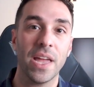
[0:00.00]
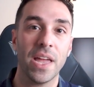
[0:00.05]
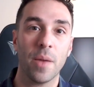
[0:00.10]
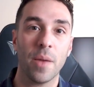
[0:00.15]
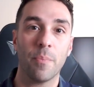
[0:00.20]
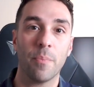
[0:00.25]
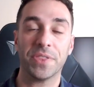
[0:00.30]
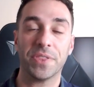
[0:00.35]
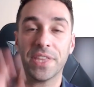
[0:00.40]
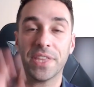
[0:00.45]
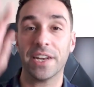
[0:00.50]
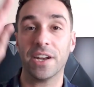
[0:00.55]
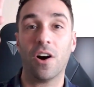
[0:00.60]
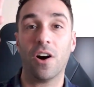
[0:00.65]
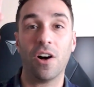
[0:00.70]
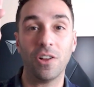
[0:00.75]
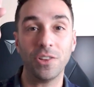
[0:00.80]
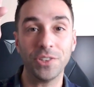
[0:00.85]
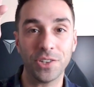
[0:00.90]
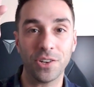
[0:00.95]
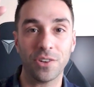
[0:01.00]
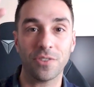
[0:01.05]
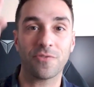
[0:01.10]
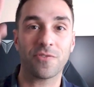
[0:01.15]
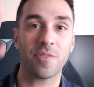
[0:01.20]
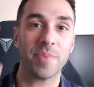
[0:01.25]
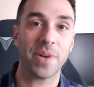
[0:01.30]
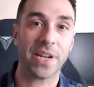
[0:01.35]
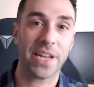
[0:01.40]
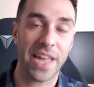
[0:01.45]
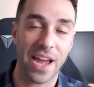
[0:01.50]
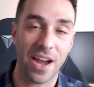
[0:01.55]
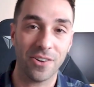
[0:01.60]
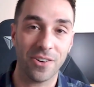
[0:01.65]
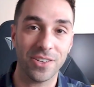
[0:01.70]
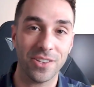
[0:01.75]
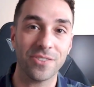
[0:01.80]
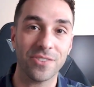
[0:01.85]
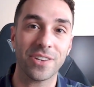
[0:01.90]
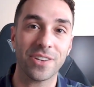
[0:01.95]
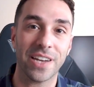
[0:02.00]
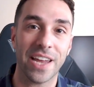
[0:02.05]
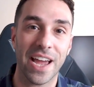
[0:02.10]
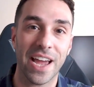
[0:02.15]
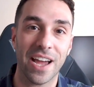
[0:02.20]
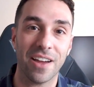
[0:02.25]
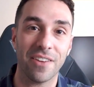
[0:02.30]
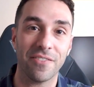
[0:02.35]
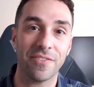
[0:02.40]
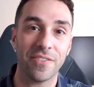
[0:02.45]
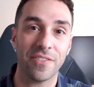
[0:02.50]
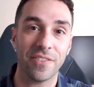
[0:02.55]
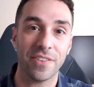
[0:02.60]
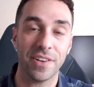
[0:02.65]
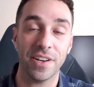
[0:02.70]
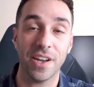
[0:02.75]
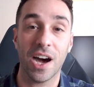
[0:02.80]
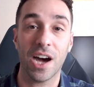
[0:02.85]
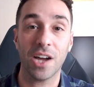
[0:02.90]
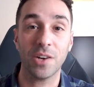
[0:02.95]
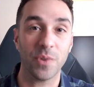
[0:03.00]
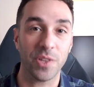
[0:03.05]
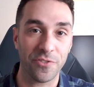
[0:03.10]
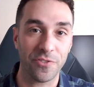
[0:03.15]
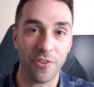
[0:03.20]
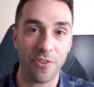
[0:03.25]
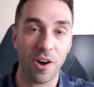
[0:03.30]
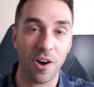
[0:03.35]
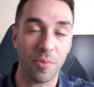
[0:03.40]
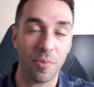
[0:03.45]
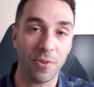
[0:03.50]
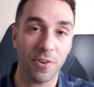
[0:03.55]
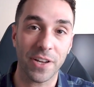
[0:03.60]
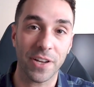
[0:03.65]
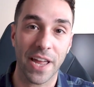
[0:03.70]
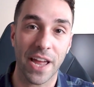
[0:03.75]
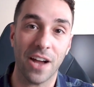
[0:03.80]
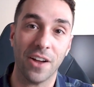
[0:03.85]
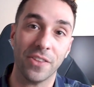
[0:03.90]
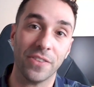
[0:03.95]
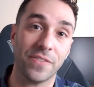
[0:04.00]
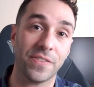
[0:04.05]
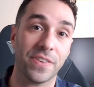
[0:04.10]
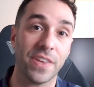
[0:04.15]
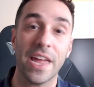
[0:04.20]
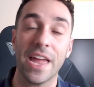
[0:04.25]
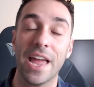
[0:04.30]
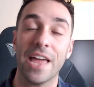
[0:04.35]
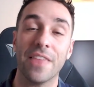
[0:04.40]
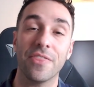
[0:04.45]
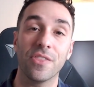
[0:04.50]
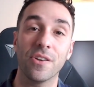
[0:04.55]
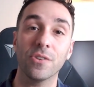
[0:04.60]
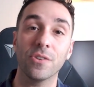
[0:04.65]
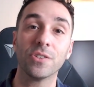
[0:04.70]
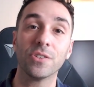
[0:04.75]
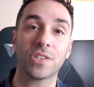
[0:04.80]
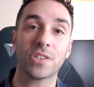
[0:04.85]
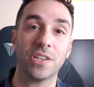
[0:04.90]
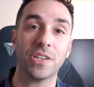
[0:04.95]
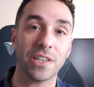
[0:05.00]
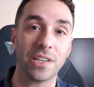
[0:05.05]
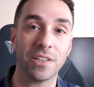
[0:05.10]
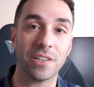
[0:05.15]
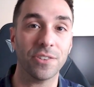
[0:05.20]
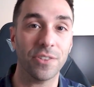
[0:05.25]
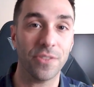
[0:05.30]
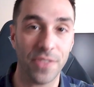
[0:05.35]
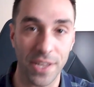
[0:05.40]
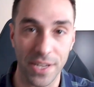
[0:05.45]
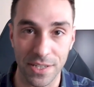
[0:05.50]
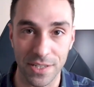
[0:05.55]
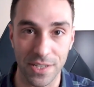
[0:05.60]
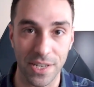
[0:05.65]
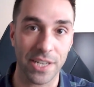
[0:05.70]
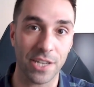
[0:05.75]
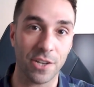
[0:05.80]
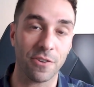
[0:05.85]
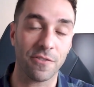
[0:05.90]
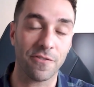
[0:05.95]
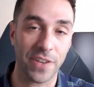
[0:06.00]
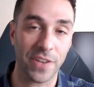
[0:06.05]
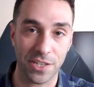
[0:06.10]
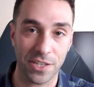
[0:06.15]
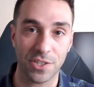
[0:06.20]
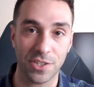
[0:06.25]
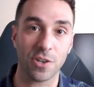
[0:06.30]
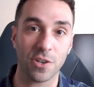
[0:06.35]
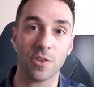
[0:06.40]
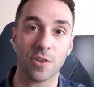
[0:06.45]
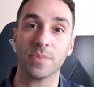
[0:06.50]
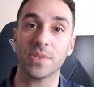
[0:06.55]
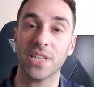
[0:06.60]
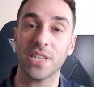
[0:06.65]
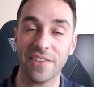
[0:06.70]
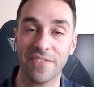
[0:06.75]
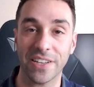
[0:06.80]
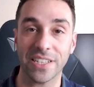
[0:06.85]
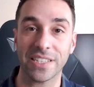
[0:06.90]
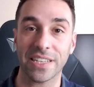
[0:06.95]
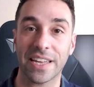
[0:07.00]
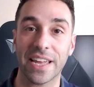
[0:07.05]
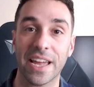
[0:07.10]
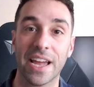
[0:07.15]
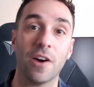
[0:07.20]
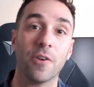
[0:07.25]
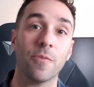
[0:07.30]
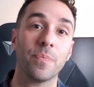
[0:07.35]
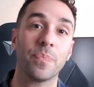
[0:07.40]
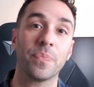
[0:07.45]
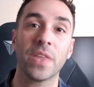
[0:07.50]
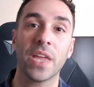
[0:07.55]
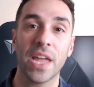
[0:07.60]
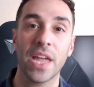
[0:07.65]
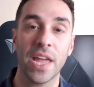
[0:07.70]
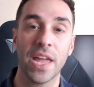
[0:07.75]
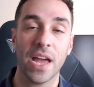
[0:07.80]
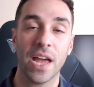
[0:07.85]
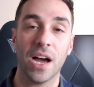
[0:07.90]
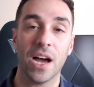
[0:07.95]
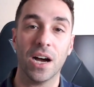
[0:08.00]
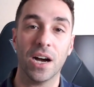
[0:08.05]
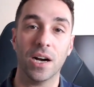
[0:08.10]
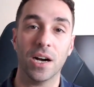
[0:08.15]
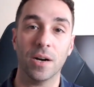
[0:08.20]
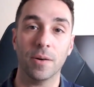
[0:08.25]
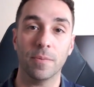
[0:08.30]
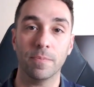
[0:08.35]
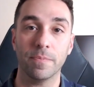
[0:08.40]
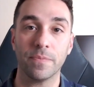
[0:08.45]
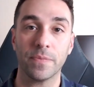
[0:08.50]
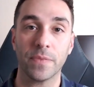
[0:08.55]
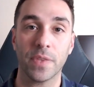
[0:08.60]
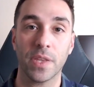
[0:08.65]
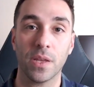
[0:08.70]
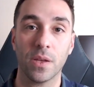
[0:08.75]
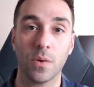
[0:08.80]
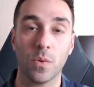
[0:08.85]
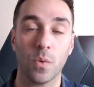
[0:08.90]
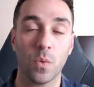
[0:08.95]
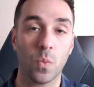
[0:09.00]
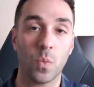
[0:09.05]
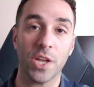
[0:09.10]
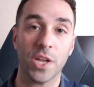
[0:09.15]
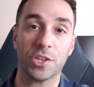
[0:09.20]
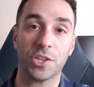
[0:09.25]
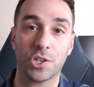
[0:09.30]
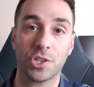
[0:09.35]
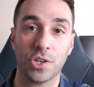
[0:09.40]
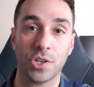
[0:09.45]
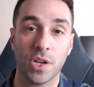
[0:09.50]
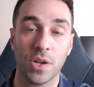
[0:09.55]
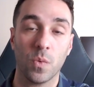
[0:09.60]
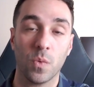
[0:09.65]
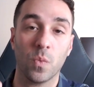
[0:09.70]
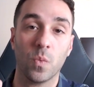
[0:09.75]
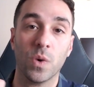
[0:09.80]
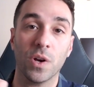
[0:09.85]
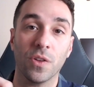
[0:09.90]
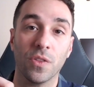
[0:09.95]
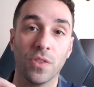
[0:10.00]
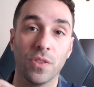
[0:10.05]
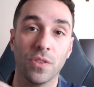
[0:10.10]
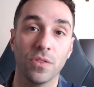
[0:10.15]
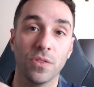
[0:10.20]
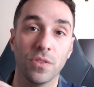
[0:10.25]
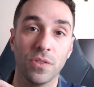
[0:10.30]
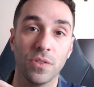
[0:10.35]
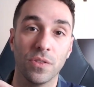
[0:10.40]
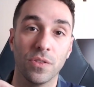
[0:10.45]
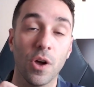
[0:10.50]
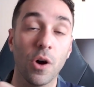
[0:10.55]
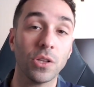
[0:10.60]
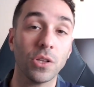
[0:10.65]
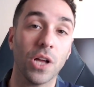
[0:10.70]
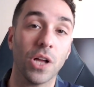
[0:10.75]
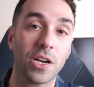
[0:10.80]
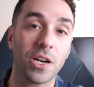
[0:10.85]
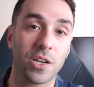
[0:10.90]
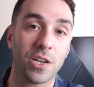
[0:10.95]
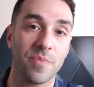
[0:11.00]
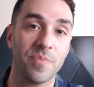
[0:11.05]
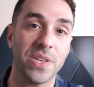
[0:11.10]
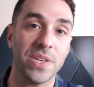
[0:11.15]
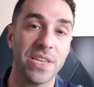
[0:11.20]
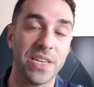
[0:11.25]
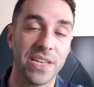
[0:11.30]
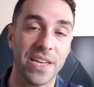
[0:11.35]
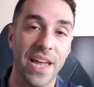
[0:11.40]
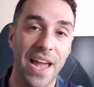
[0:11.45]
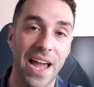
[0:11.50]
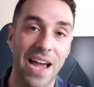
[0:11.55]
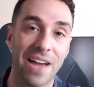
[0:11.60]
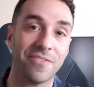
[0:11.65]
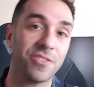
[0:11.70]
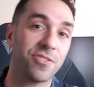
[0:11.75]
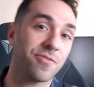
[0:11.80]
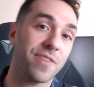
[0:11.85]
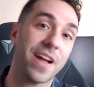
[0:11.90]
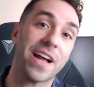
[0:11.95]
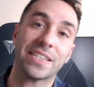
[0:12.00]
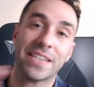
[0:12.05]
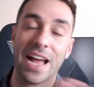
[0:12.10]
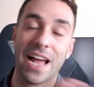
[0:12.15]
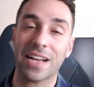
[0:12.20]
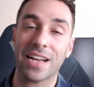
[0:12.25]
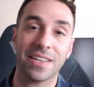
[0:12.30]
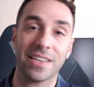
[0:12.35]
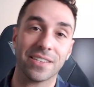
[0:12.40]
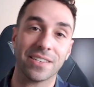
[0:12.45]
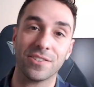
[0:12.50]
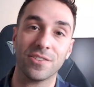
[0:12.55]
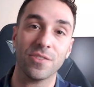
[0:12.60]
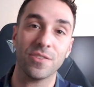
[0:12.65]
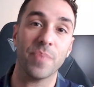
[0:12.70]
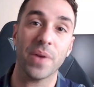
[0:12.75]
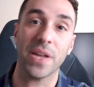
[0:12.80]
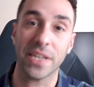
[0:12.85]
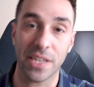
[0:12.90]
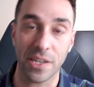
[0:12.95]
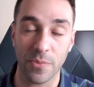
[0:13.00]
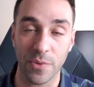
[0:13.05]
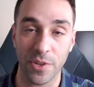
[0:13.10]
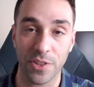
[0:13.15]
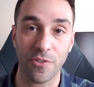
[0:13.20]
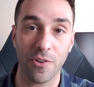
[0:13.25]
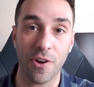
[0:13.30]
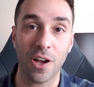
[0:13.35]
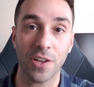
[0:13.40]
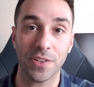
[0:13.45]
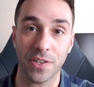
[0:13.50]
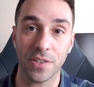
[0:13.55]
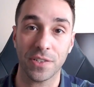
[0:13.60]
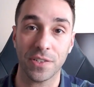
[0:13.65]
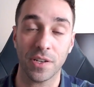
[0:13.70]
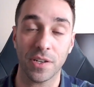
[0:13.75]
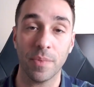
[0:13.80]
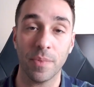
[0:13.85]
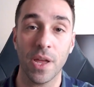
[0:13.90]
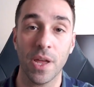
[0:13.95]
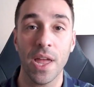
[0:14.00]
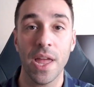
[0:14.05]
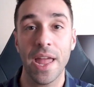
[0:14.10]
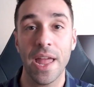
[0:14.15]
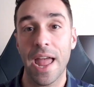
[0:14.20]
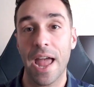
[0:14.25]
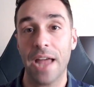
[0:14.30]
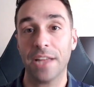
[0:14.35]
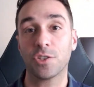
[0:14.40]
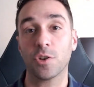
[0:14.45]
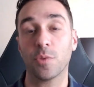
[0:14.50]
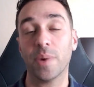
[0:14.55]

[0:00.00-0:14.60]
But then also from account, you can have non withdrawable accounts. And those could include things like your fixed term savings account, um, which will no longer be have direct access to banking withdrawal system. And so by